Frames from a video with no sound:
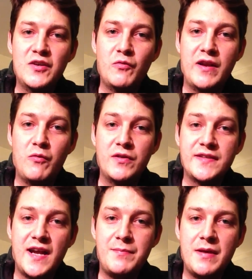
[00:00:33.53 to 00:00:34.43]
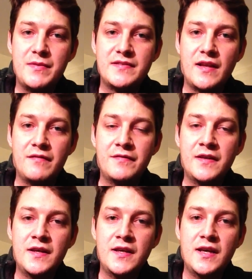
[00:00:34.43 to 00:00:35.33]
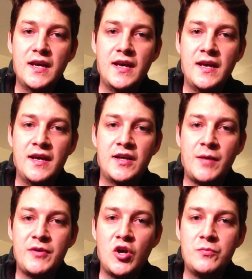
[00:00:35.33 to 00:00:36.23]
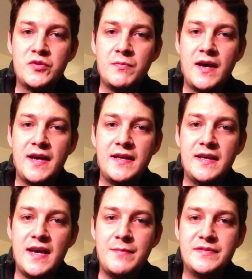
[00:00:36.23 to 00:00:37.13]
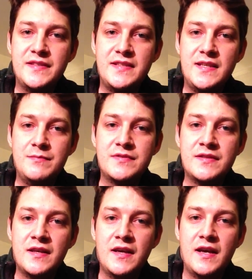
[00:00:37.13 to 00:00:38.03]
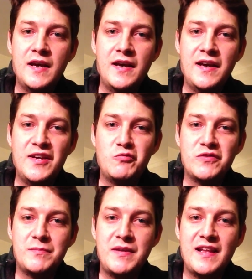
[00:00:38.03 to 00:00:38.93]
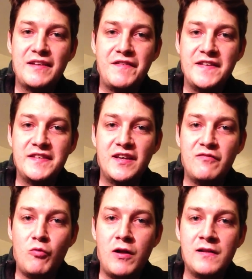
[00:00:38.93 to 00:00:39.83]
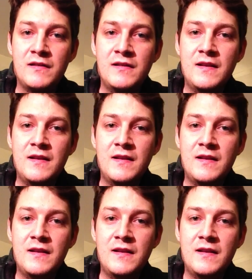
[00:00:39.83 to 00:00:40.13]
when I was at IPM itself. Coming home to my MC teams, it was a bit like facing a wall.